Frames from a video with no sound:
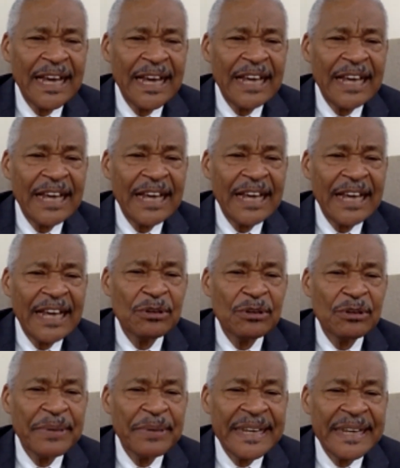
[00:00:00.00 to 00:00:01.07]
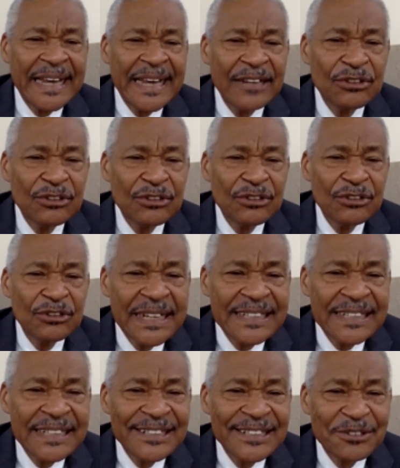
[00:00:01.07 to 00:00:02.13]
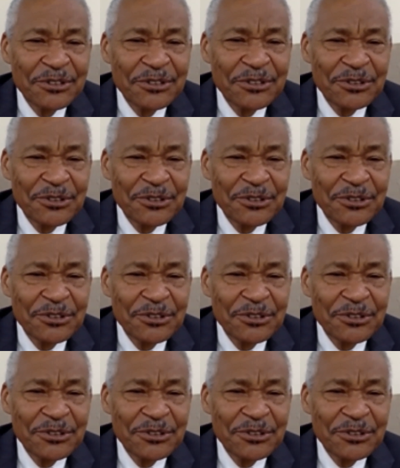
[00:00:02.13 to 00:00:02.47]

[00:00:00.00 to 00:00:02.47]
he will begin to listen to you.